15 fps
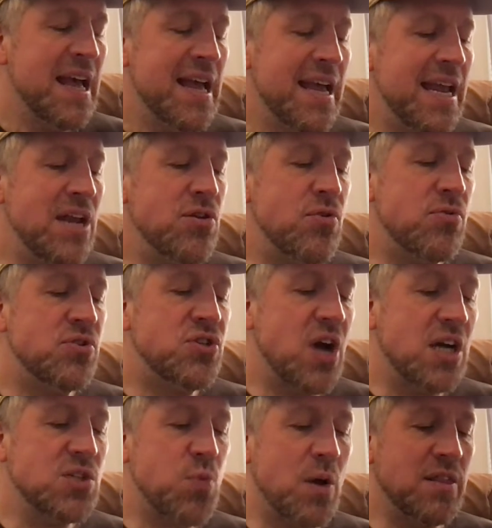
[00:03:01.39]
He knew
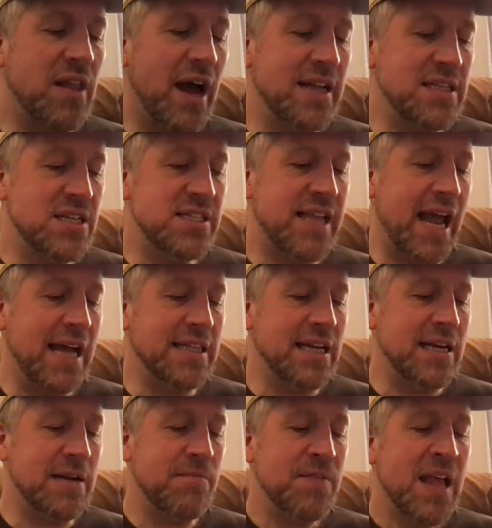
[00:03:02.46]
just what line to stand
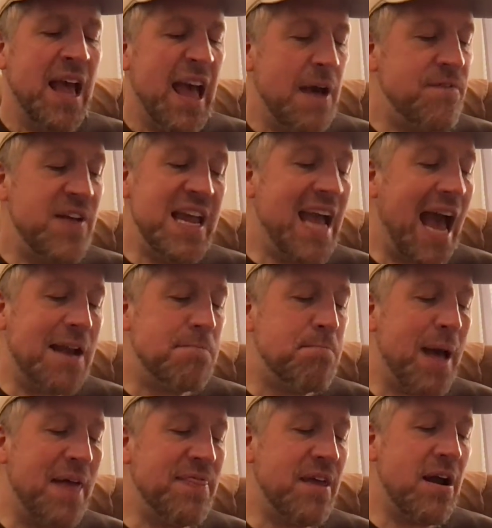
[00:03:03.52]
in. If he hadn't
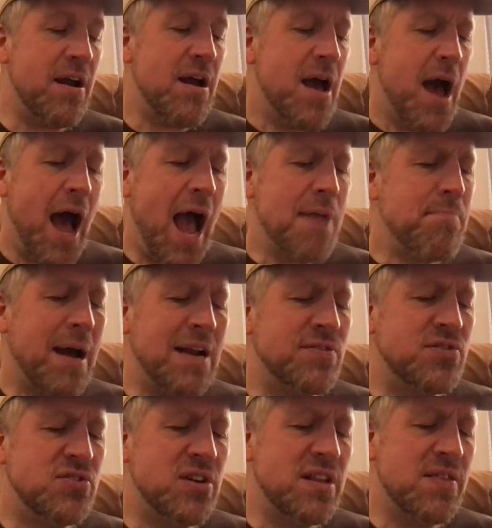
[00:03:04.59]
been there, I might have
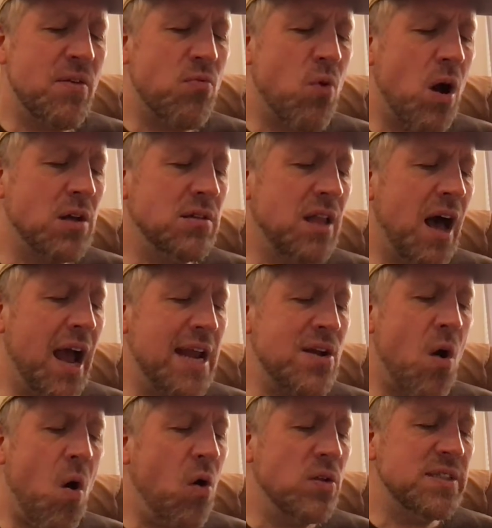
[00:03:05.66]
stood in the wrong line
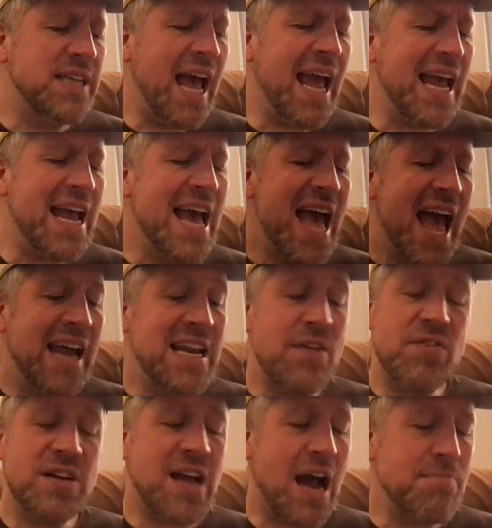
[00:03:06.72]
all day and
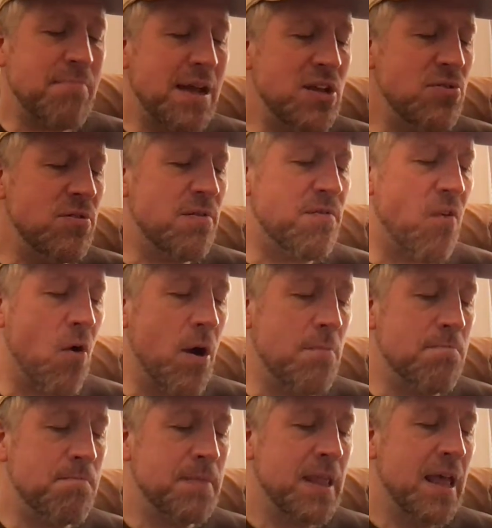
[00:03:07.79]
never gotten my uniform.